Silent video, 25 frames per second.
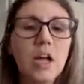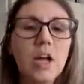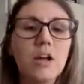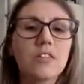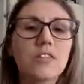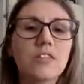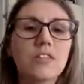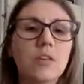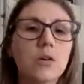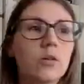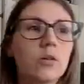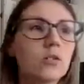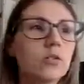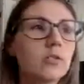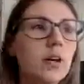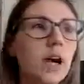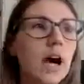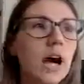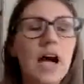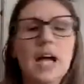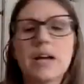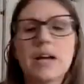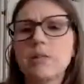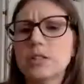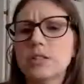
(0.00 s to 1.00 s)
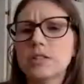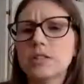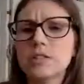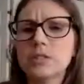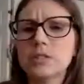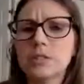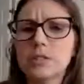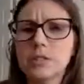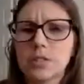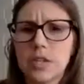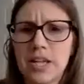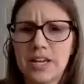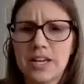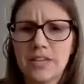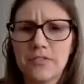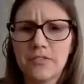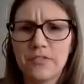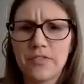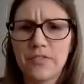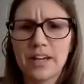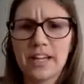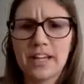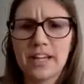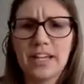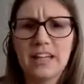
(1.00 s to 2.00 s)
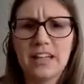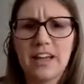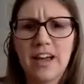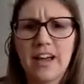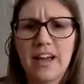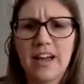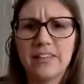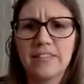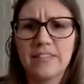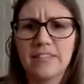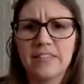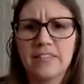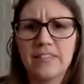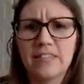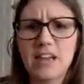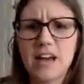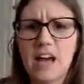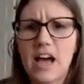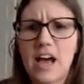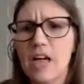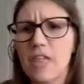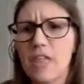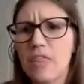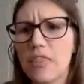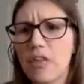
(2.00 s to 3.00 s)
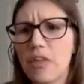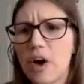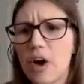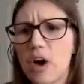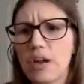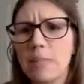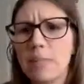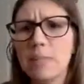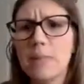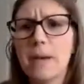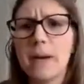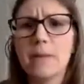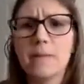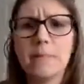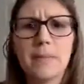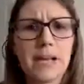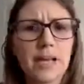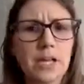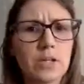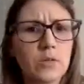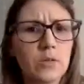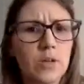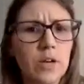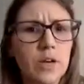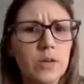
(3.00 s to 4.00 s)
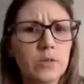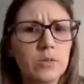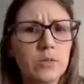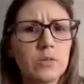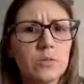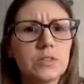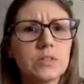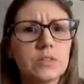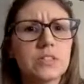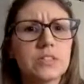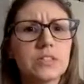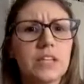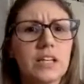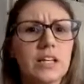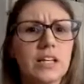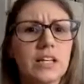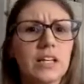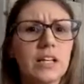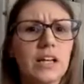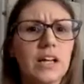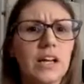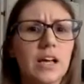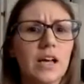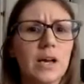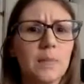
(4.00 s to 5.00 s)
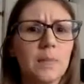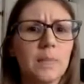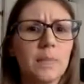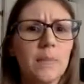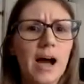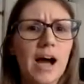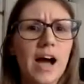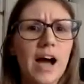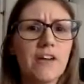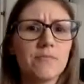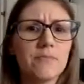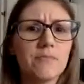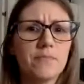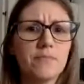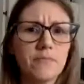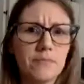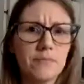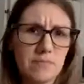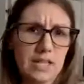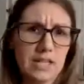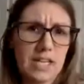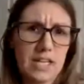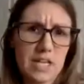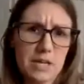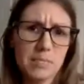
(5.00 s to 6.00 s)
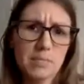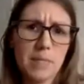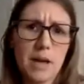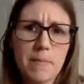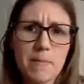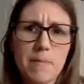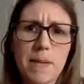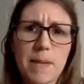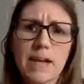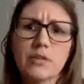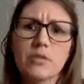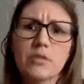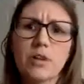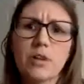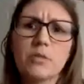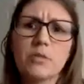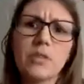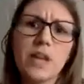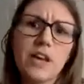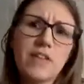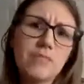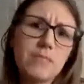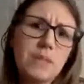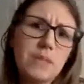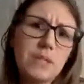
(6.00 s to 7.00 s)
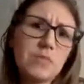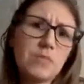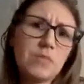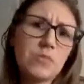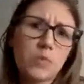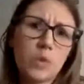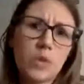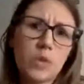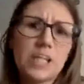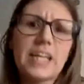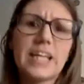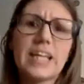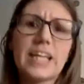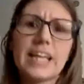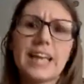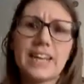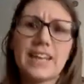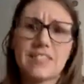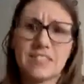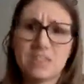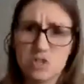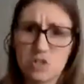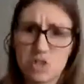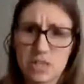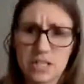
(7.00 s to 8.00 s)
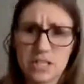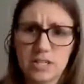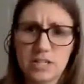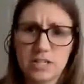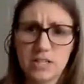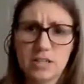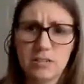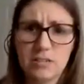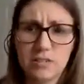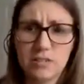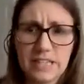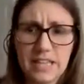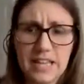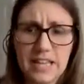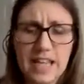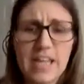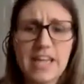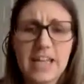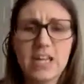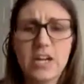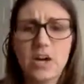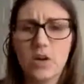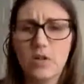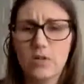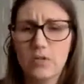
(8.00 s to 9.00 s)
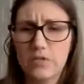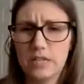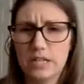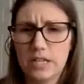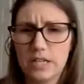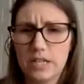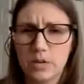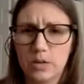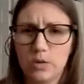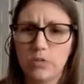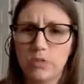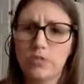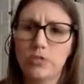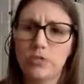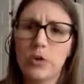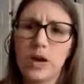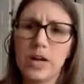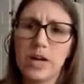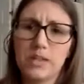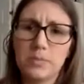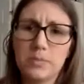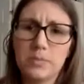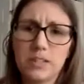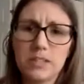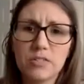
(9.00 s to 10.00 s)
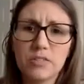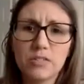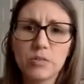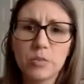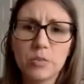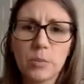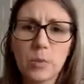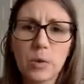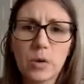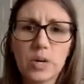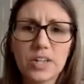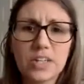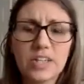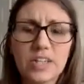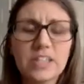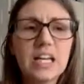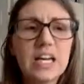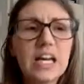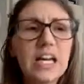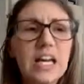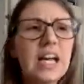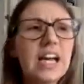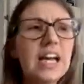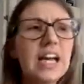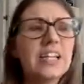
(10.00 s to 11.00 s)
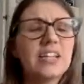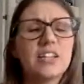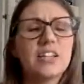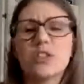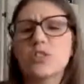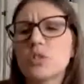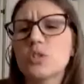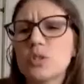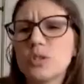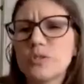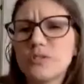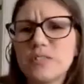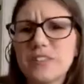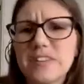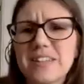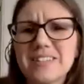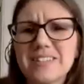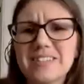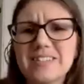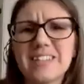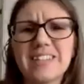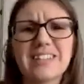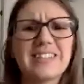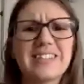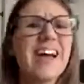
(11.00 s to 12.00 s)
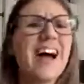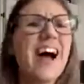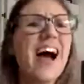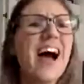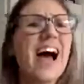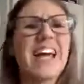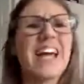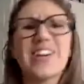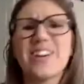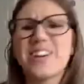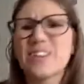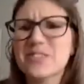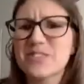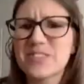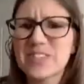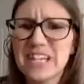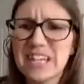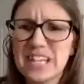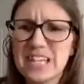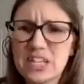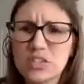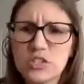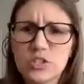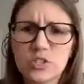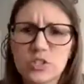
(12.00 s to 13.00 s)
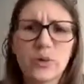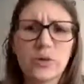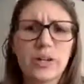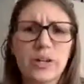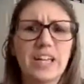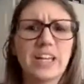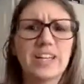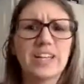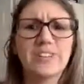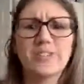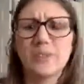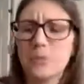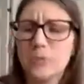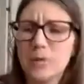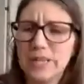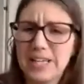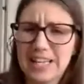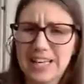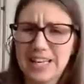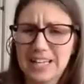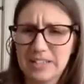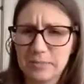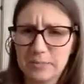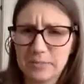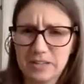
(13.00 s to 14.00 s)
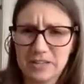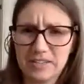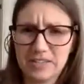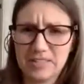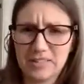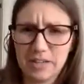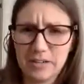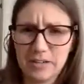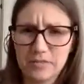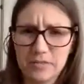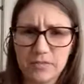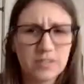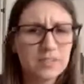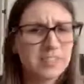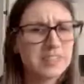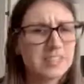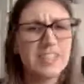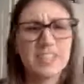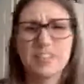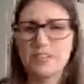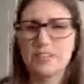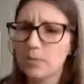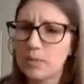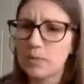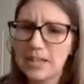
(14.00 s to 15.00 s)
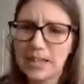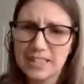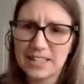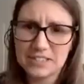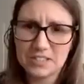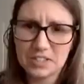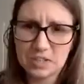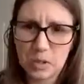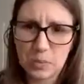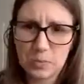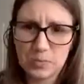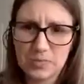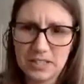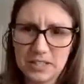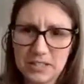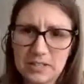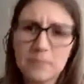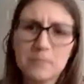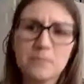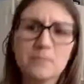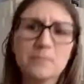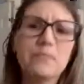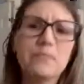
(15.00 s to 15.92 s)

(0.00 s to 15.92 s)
So I want to clarify that I thought my background, in my background, I've been working as a general VA, offering also admin support. The truth is that I don't really enjoy doing admin stuff. That's why I stopped it.